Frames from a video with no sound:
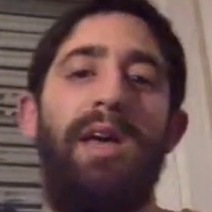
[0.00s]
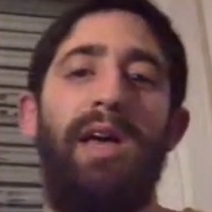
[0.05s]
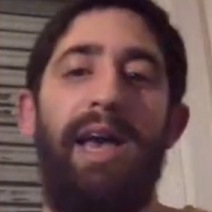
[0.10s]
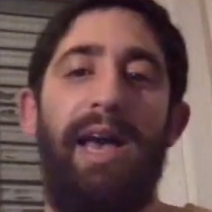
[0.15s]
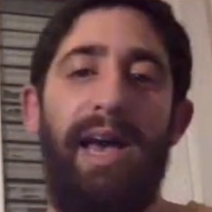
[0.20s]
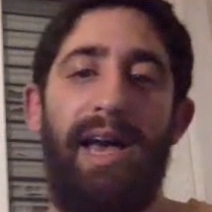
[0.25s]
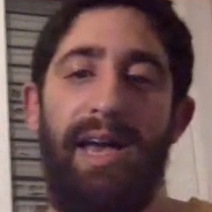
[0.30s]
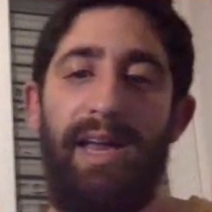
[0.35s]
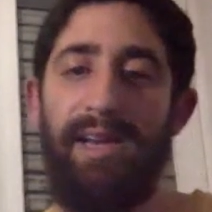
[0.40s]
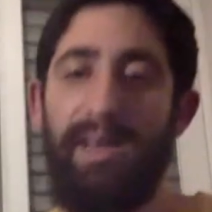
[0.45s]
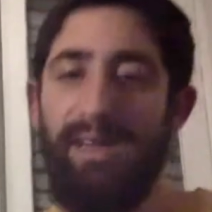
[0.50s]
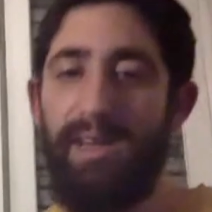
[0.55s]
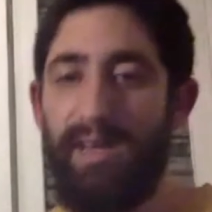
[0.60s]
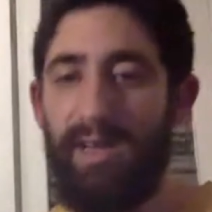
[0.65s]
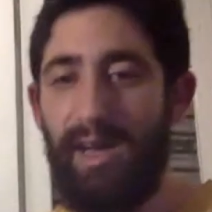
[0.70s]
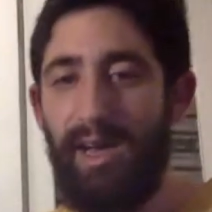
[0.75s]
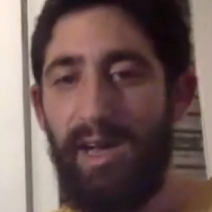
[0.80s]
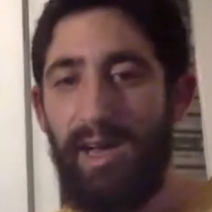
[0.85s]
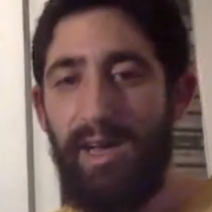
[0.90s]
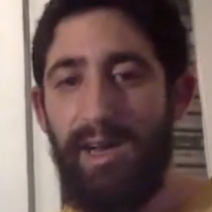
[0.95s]
And
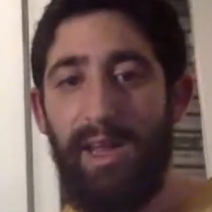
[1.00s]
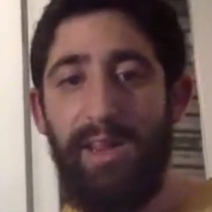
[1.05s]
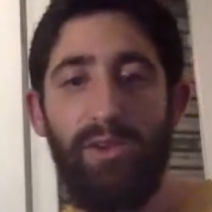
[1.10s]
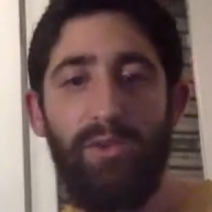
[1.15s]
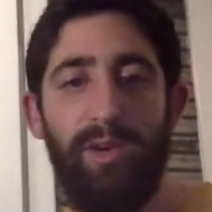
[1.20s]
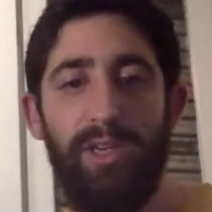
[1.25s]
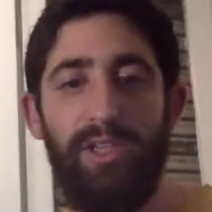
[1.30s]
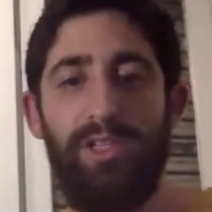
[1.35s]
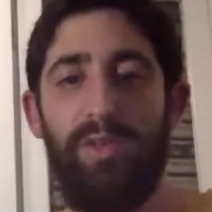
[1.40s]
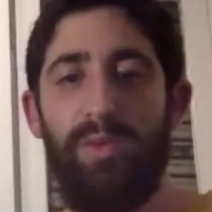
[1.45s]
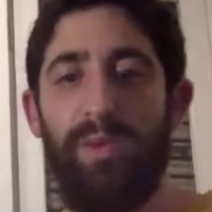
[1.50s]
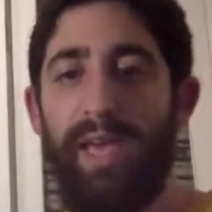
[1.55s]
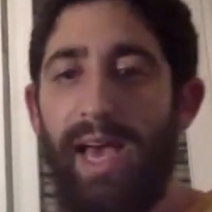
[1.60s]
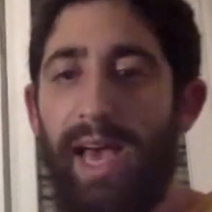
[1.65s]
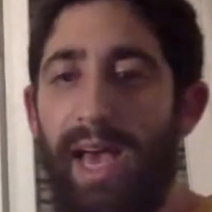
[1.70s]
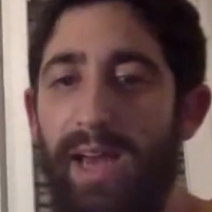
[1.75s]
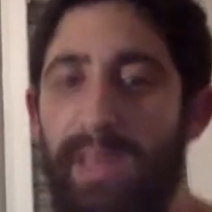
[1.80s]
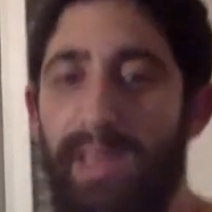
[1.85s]
another question that we had